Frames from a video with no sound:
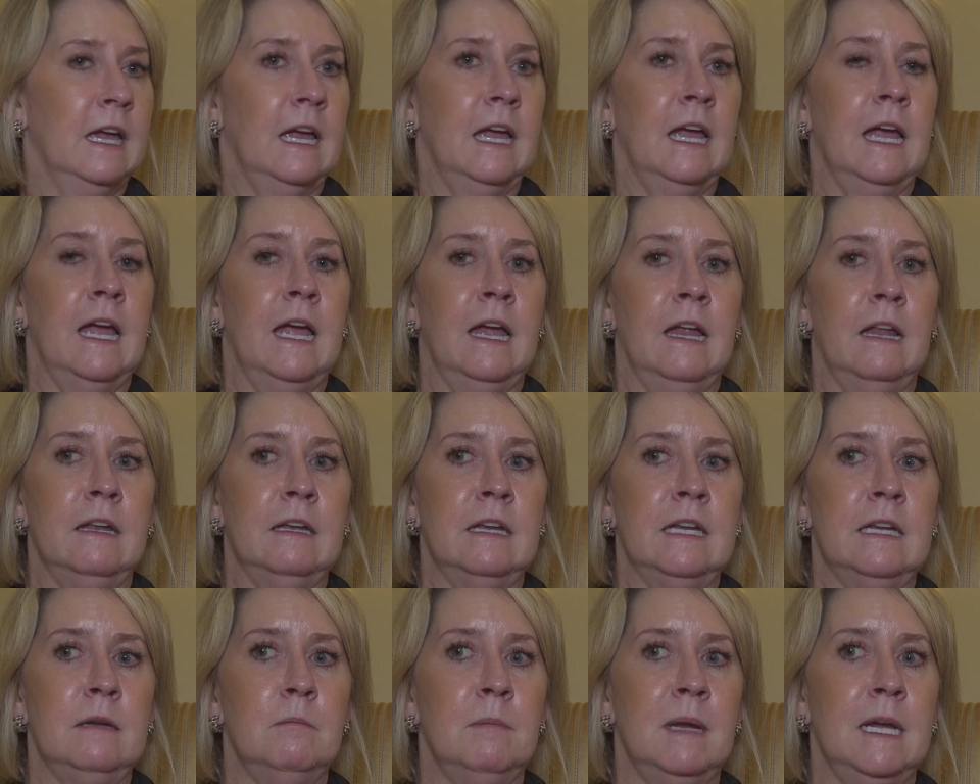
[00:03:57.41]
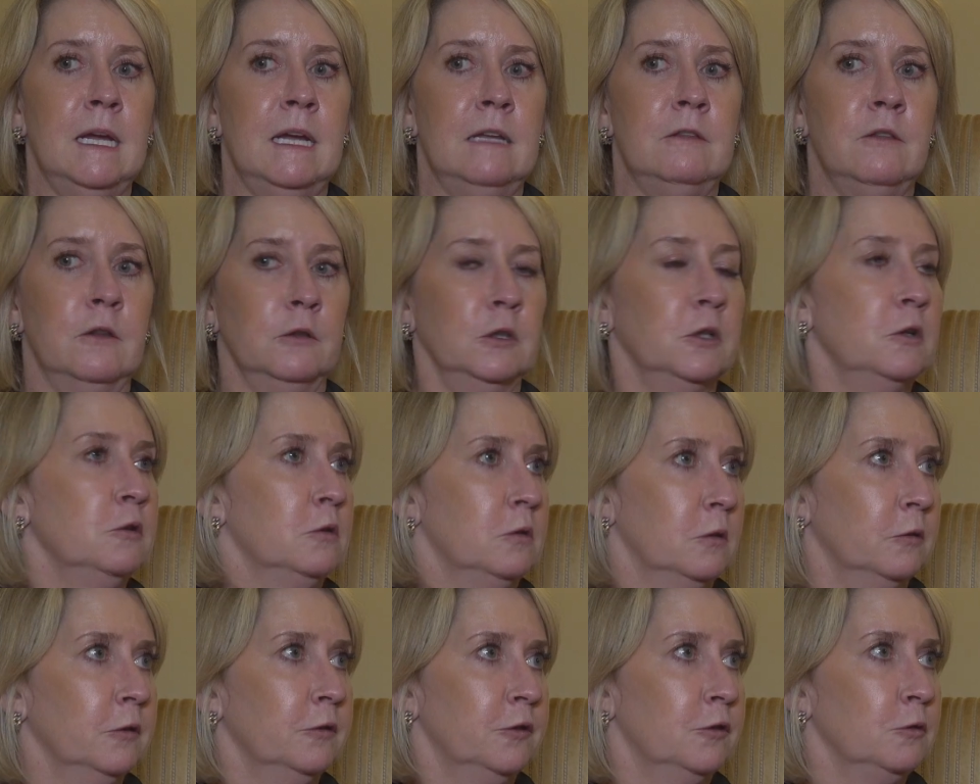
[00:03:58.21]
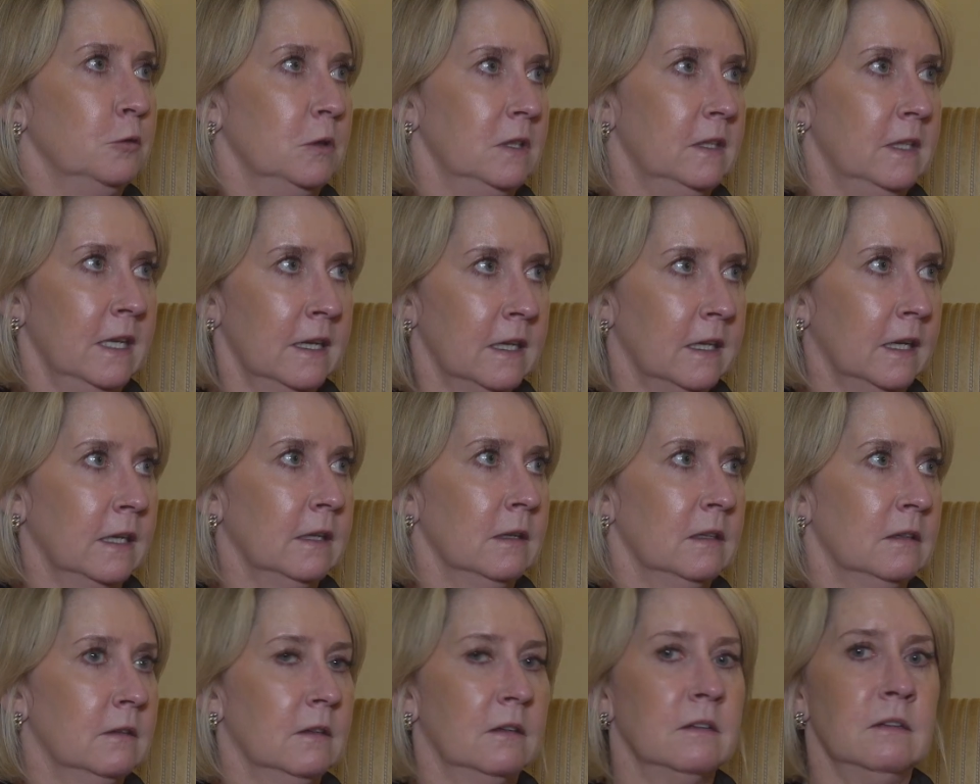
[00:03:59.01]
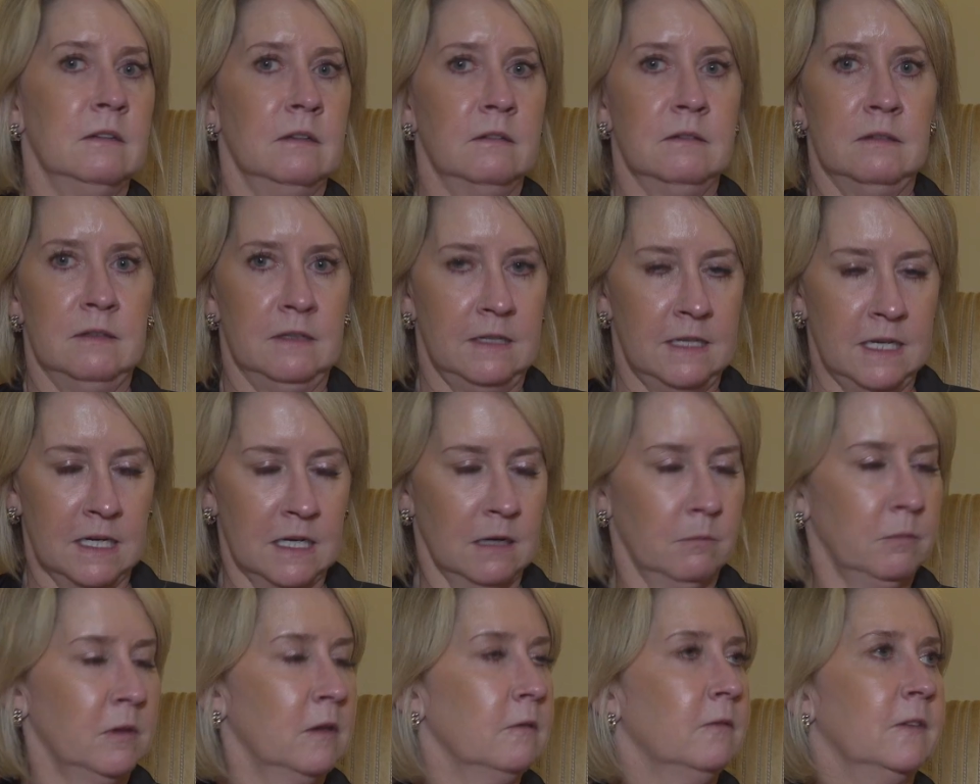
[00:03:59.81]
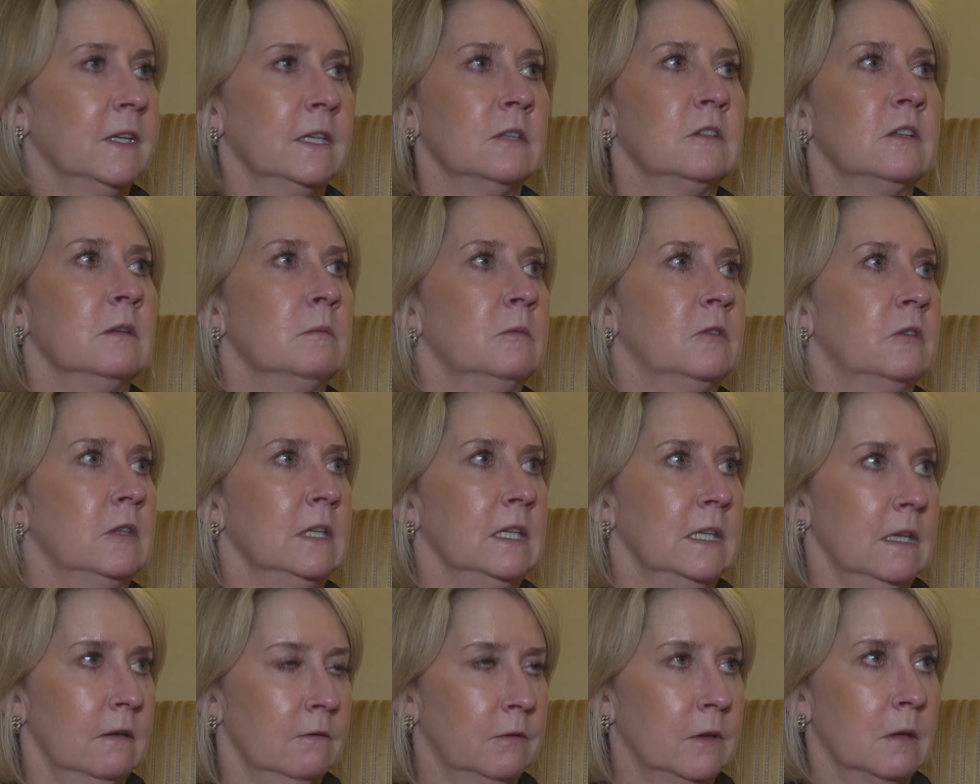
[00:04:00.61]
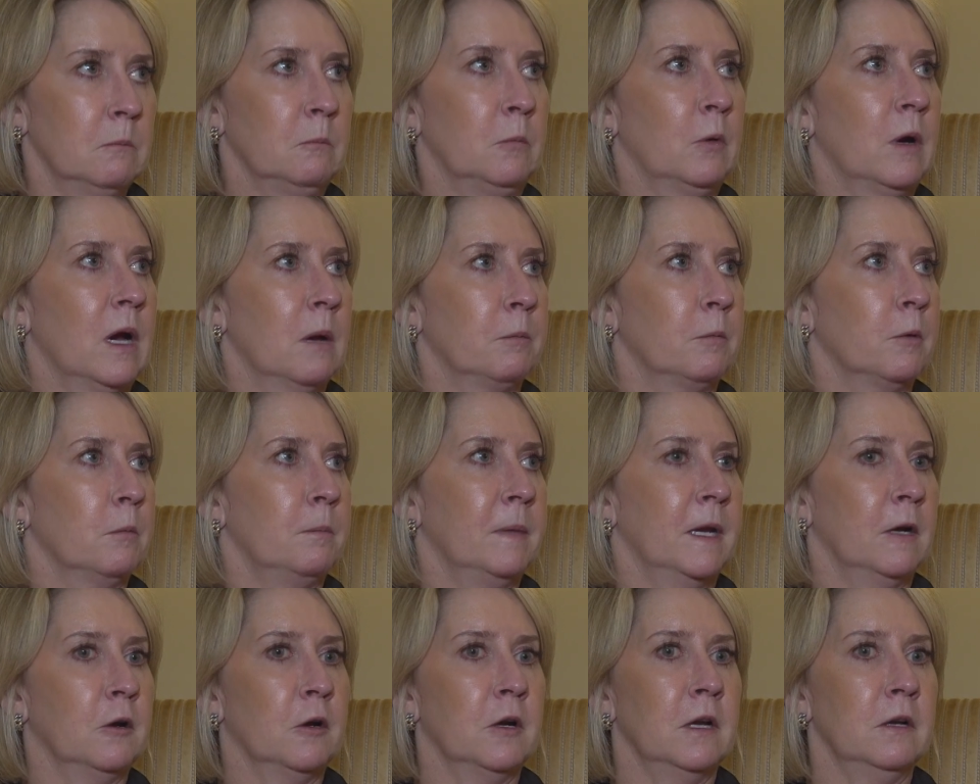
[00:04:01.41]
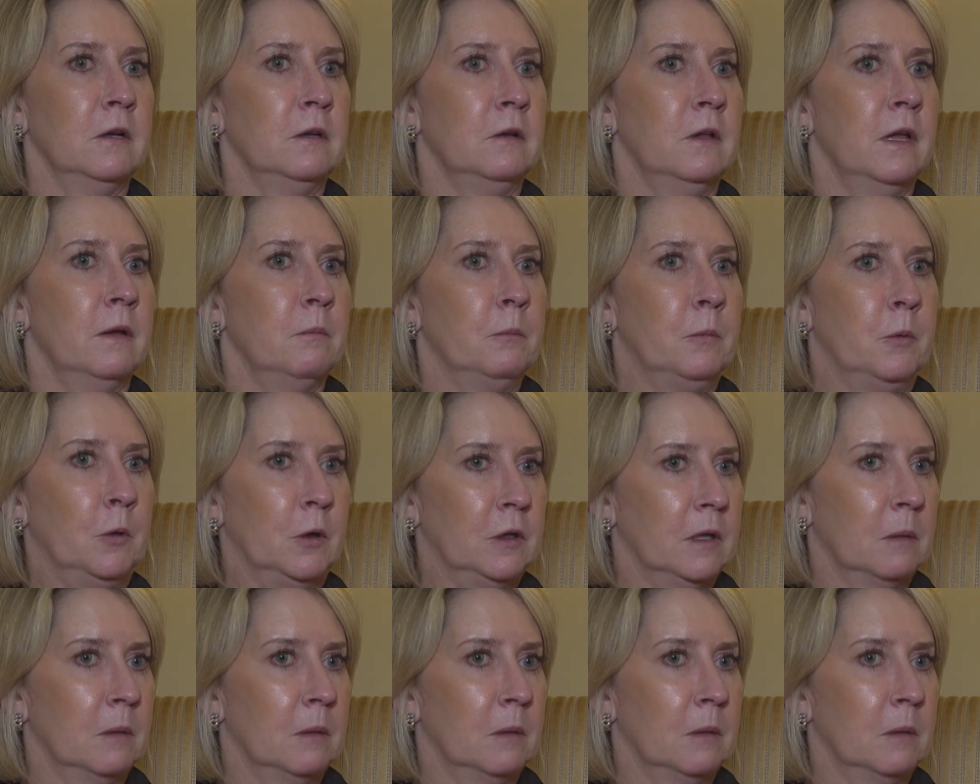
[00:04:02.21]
And he made the locals who had done it dig up the victims and give them proper burial and put